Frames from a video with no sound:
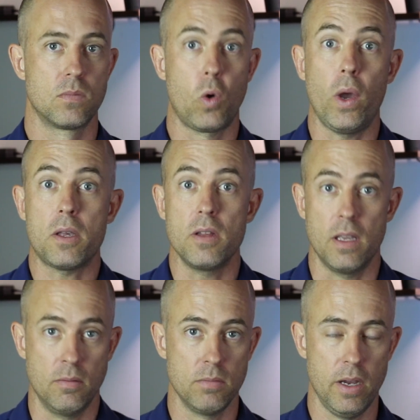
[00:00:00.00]

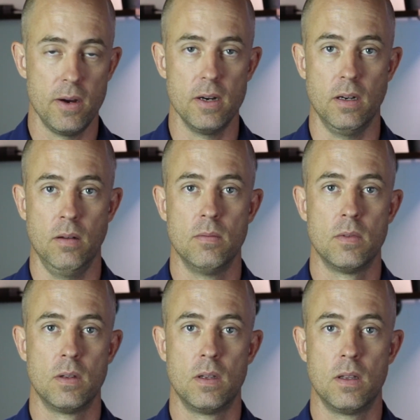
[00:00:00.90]
Quickly, I heard.
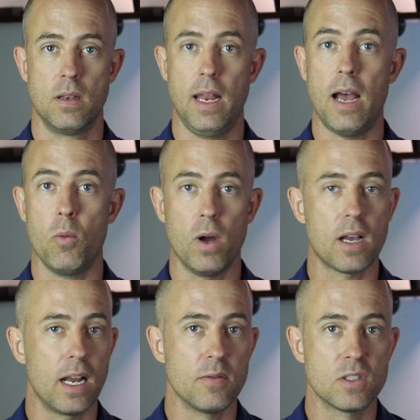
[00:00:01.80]
Now, what
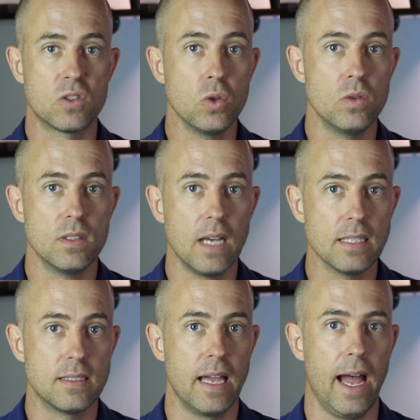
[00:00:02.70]
kind of a student
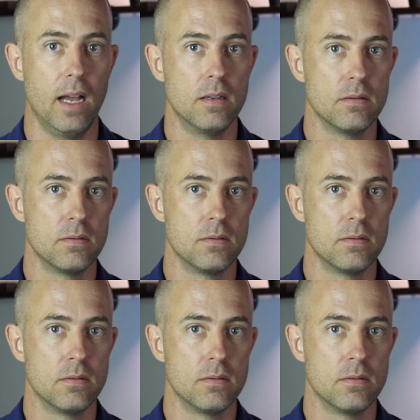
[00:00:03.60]
does that?